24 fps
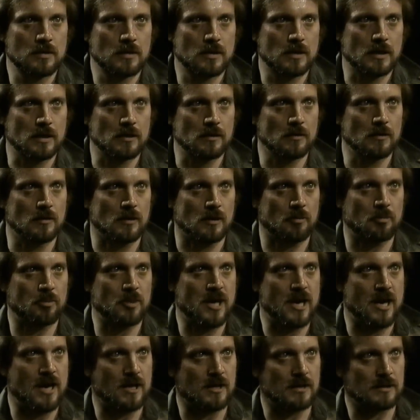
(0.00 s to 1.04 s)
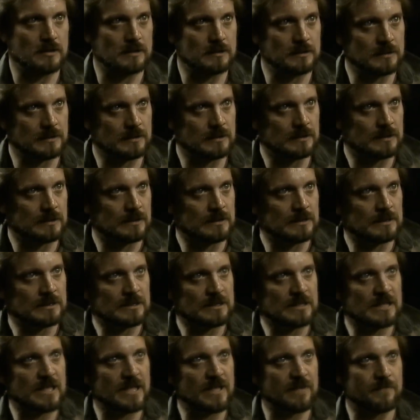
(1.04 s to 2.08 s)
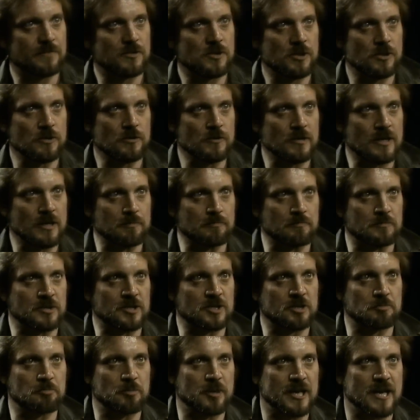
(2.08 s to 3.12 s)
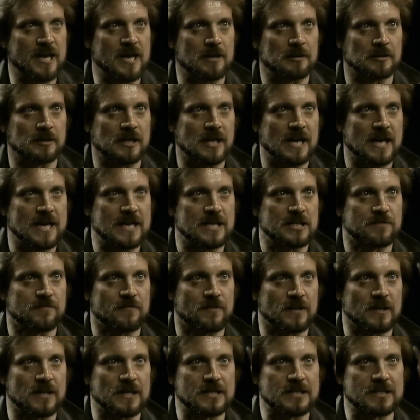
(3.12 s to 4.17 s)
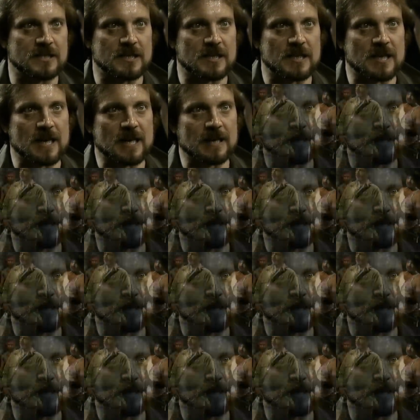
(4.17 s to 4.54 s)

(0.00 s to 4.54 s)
Hey, look, pal. I've chewed up and spit out guys for less than